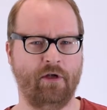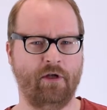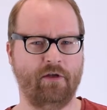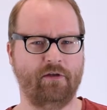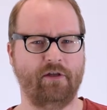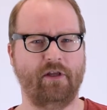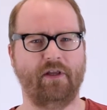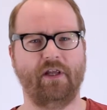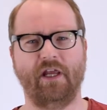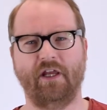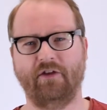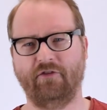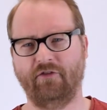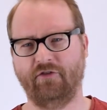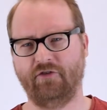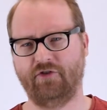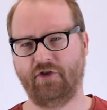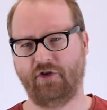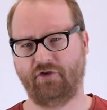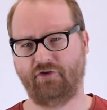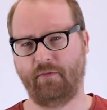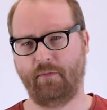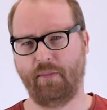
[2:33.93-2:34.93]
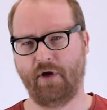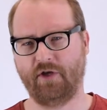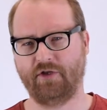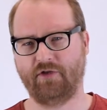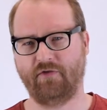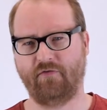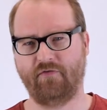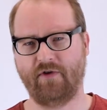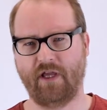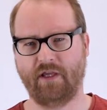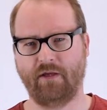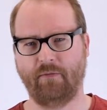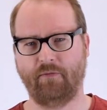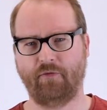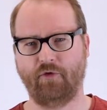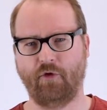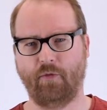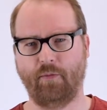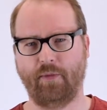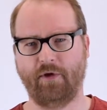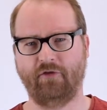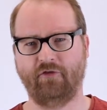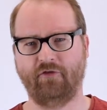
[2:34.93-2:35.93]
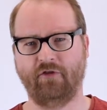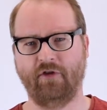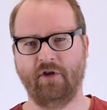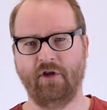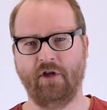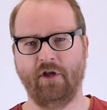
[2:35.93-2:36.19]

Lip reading: that isn't just a bunch of random topics,